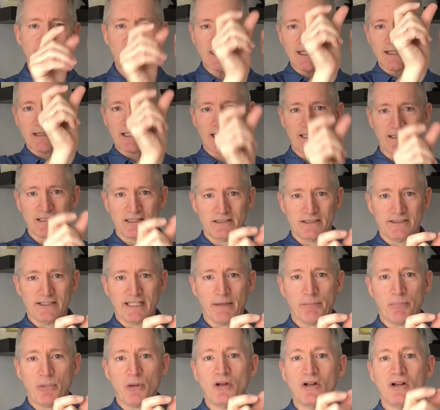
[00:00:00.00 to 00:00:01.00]
like a little
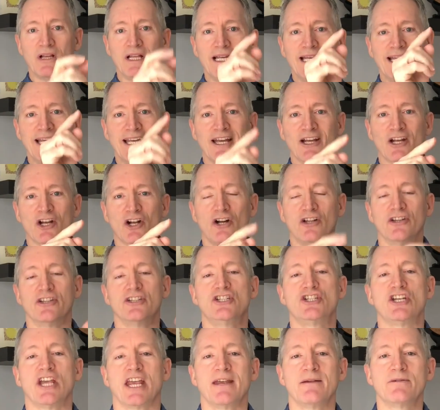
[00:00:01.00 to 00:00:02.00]
nipple called the
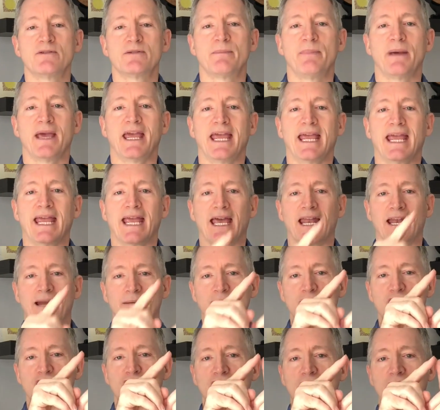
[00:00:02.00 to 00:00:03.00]
James Bay, and
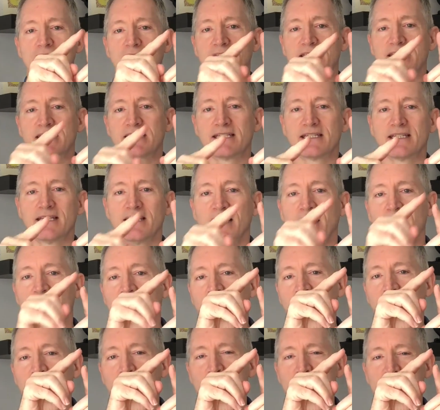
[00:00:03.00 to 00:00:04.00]

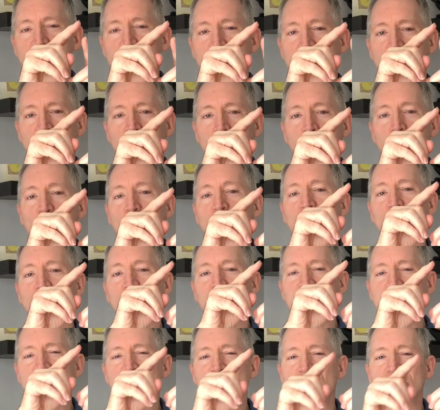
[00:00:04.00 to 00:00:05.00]
I was born and
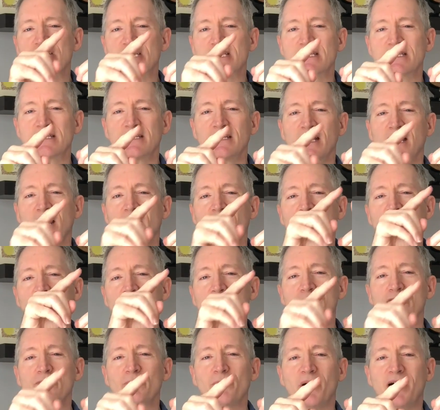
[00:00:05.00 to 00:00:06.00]
raised just
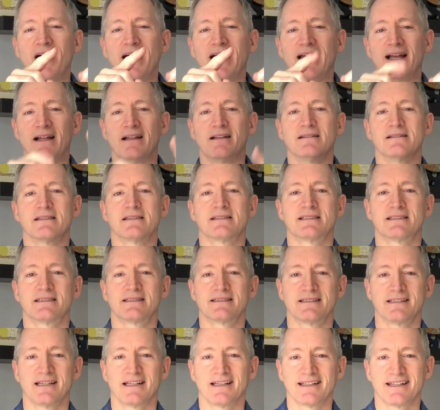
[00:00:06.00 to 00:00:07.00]
100
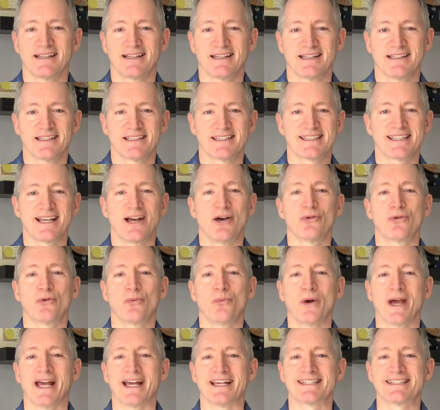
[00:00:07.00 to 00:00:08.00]
miles
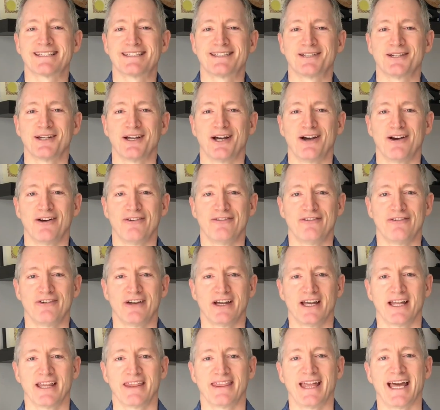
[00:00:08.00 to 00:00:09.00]
southwest of
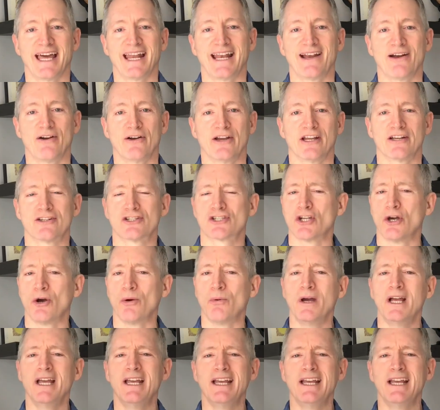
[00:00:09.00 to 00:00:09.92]
that area. So